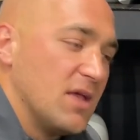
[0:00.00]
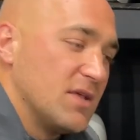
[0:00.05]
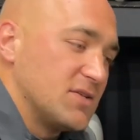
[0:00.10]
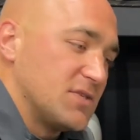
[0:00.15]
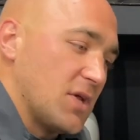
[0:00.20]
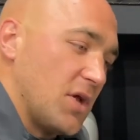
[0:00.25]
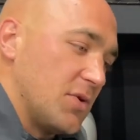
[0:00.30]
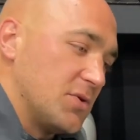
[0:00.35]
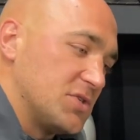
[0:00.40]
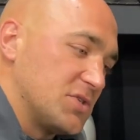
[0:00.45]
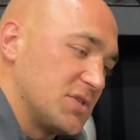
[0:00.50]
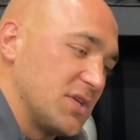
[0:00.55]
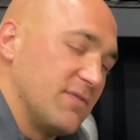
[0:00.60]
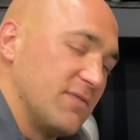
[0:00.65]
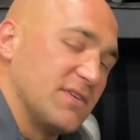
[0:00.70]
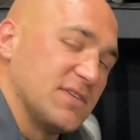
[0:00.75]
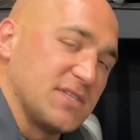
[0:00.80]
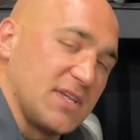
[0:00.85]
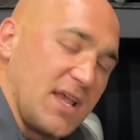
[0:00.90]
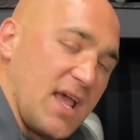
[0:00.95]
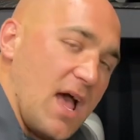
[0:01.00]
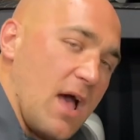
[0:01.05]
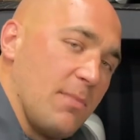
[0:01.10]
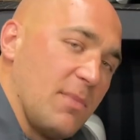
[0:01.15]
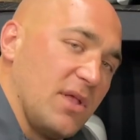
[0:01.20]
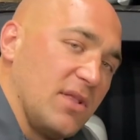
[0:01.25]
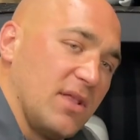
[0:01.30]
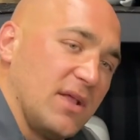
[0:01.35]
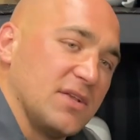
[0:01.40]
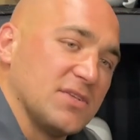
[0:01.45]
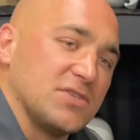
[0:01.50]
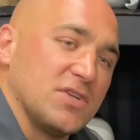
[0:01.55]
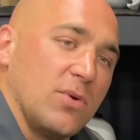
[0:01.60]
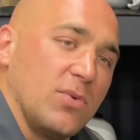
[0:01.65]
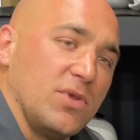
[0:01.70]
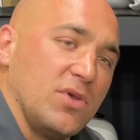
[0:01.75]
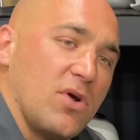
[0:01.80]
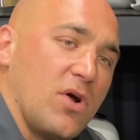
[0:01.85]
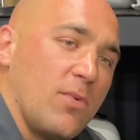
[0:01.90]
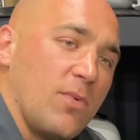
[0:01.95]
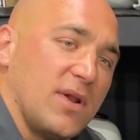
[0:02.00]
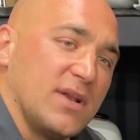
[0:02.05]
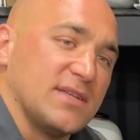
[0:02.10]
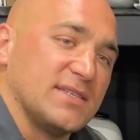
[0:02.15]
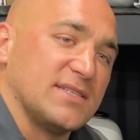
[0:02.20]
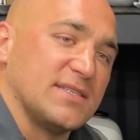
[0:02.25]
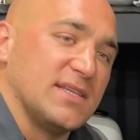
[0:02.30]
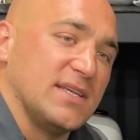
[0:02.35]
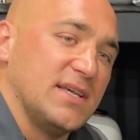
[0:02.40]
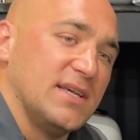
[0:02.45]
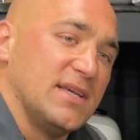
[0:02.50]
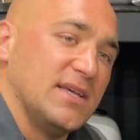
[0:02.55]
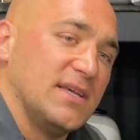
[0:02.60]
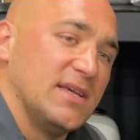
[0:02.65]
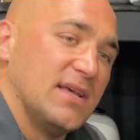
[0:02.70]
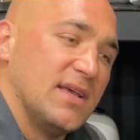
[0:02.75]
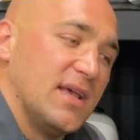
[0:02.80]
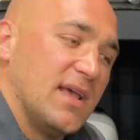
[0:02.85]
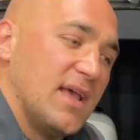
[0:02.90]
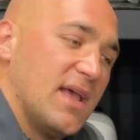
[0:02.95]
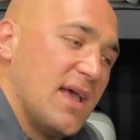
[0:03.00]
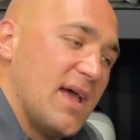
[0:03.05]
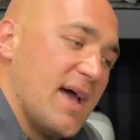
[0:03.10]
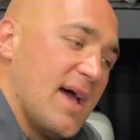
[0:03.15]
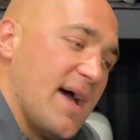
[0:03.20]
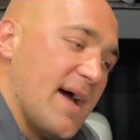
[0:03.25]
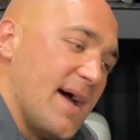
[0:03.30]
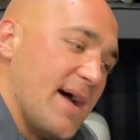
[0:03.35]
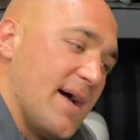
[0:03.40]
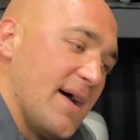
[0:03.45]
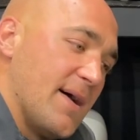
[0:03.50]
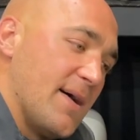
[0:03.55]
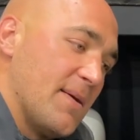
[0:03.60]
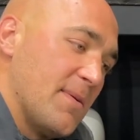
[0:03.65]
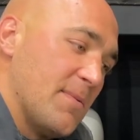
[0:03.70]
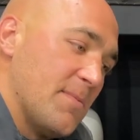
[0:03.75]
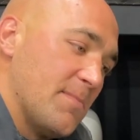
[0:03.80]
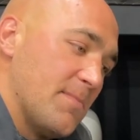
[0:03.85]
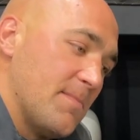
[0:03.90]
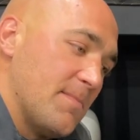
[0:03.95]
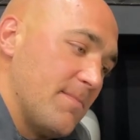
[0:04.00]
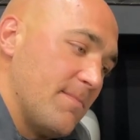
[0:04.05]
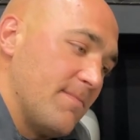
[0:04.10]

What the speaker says: So just leave us a comment, let us know what y'all want to see. And